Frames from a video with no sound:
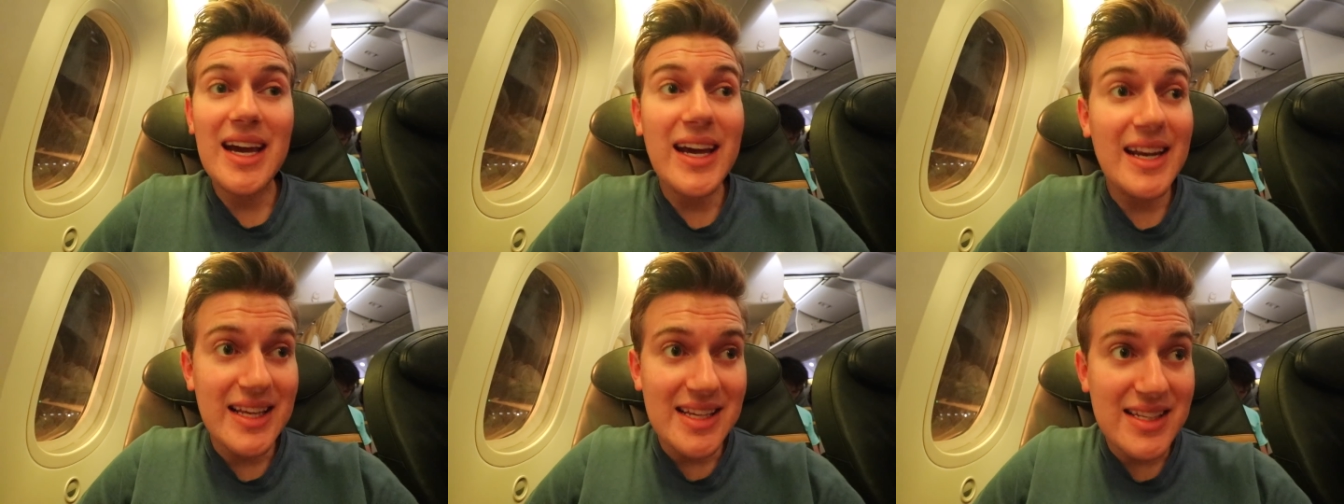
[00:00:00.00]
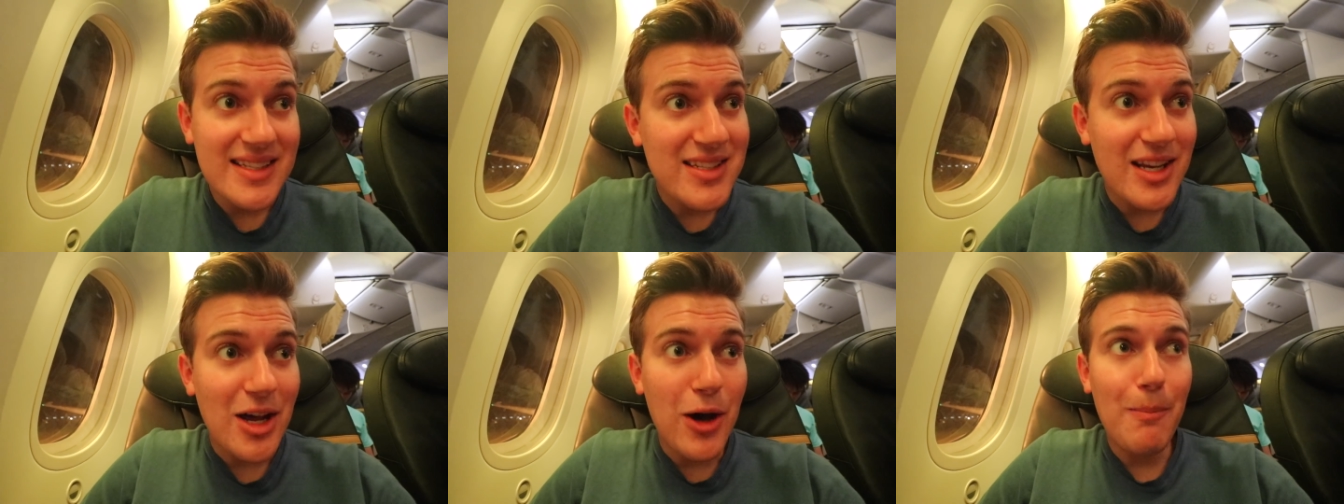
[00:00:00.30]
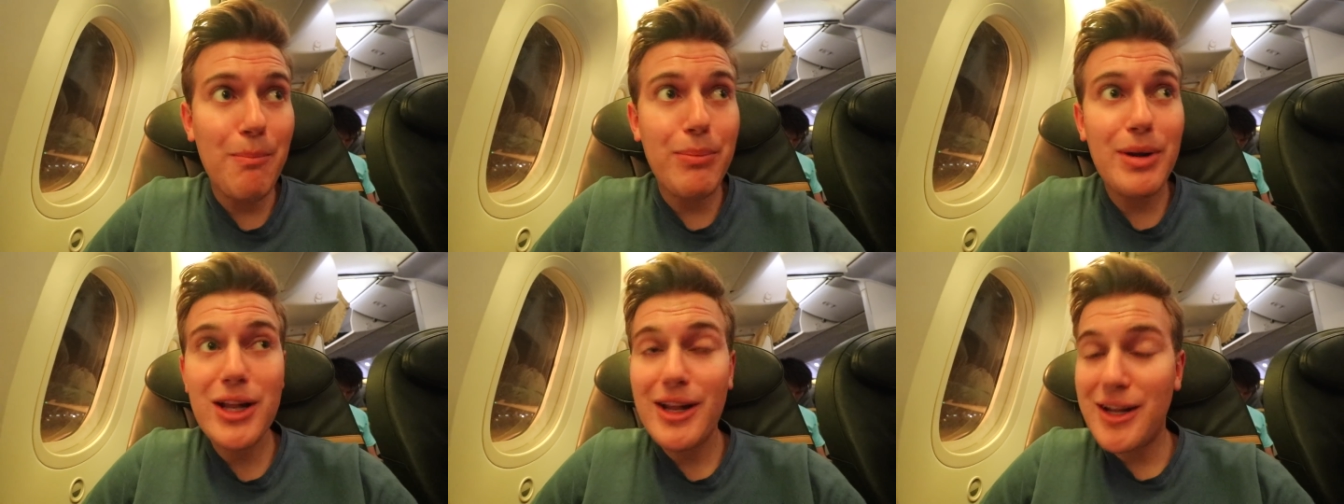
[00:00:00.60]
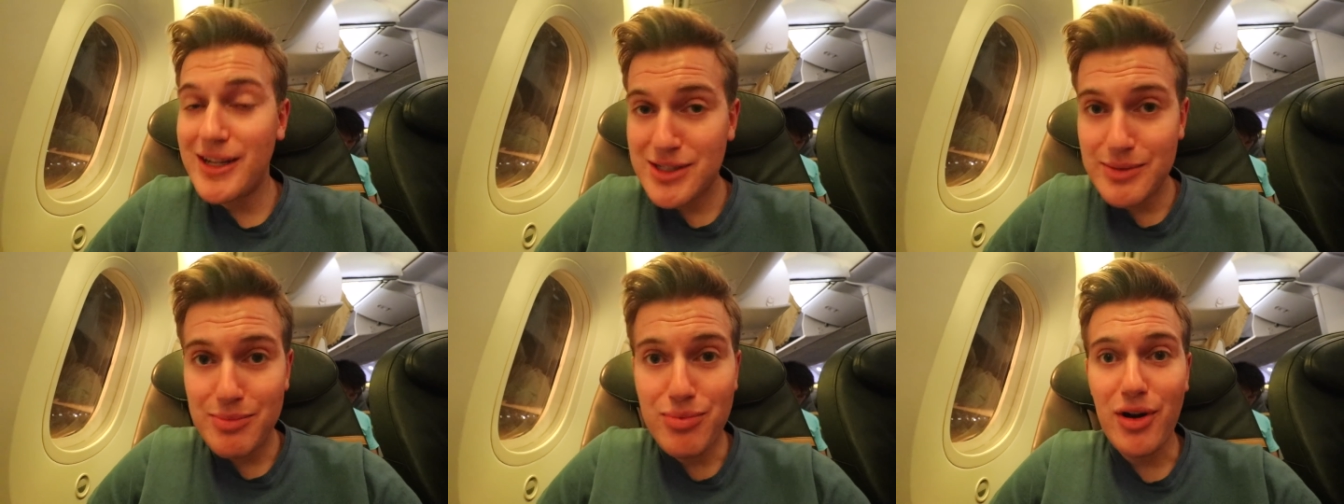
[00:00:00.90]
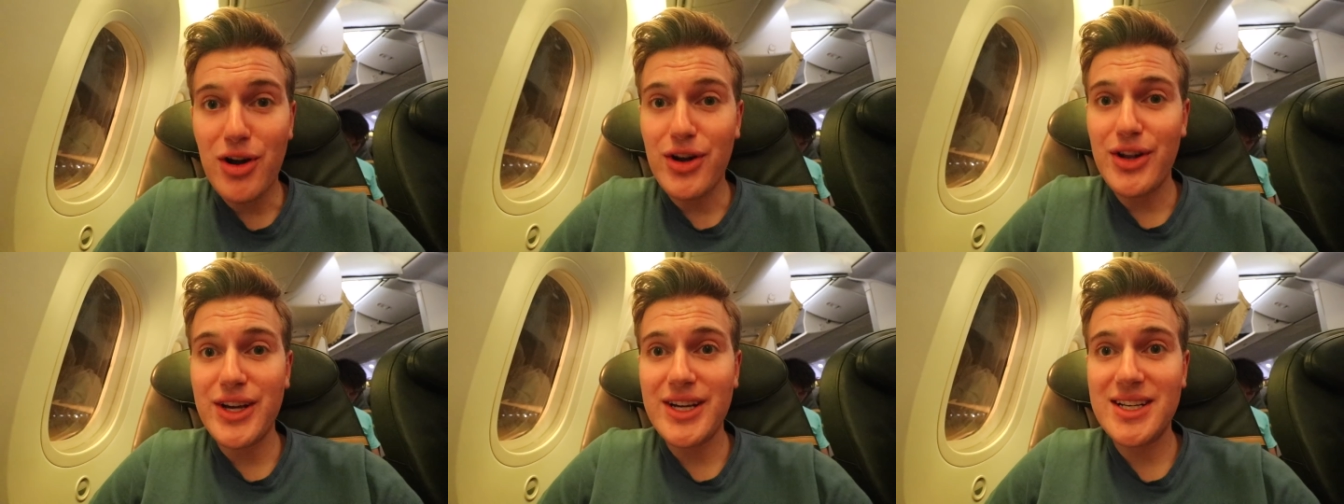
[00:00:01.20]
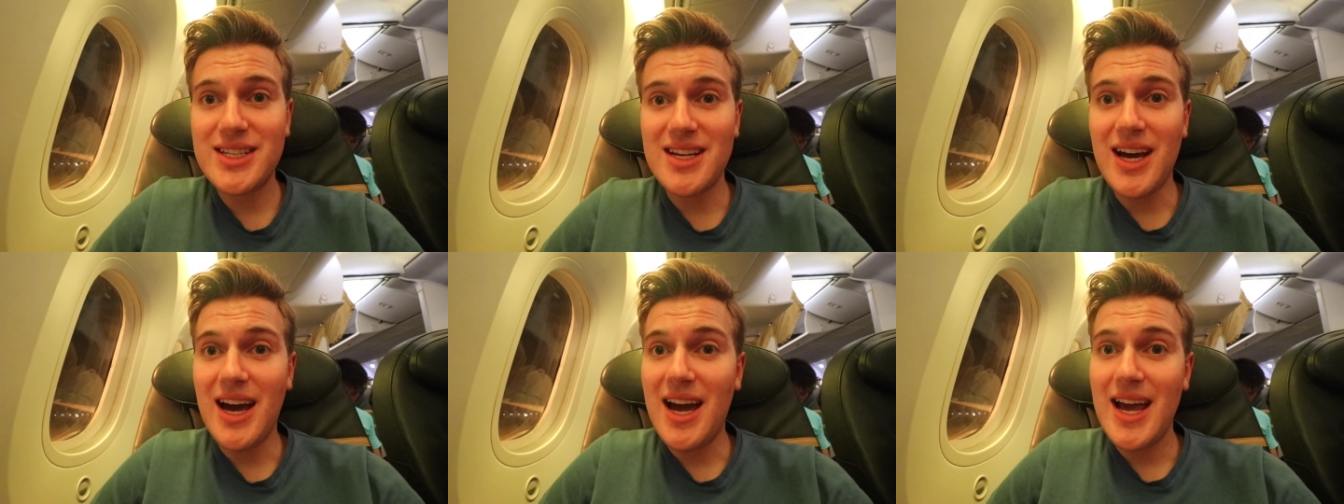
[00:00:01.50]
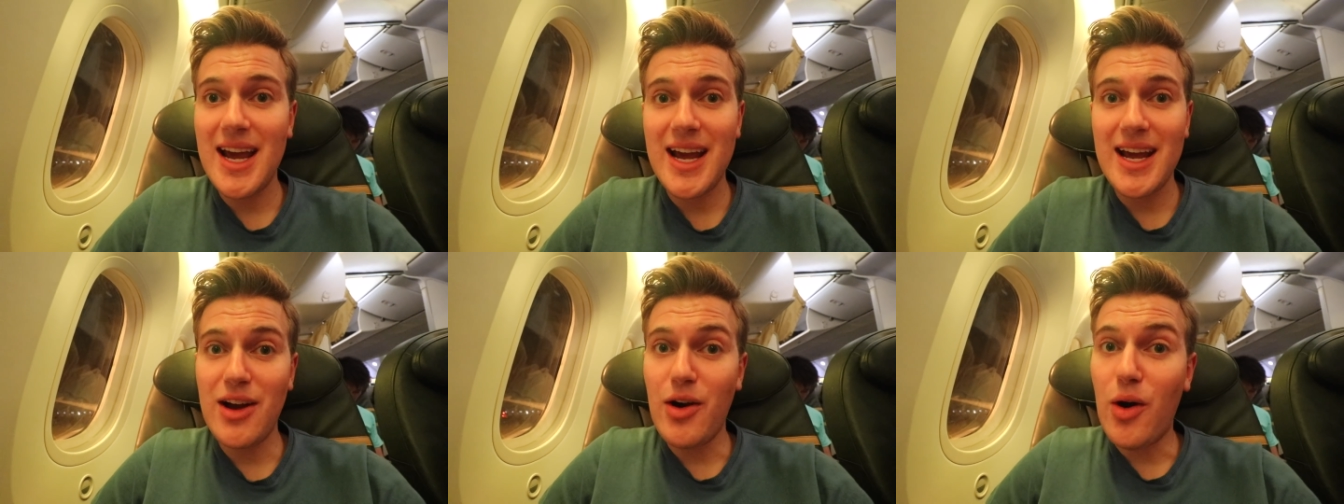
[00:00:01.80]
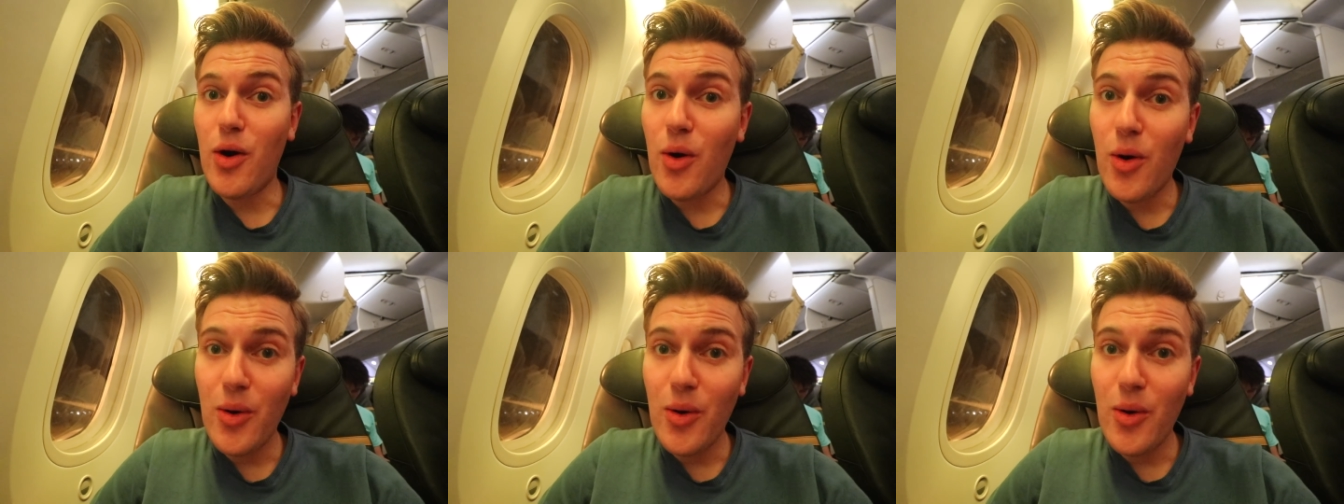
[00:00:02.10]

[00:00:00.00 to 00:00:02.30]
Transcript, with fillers: It is a plus product. I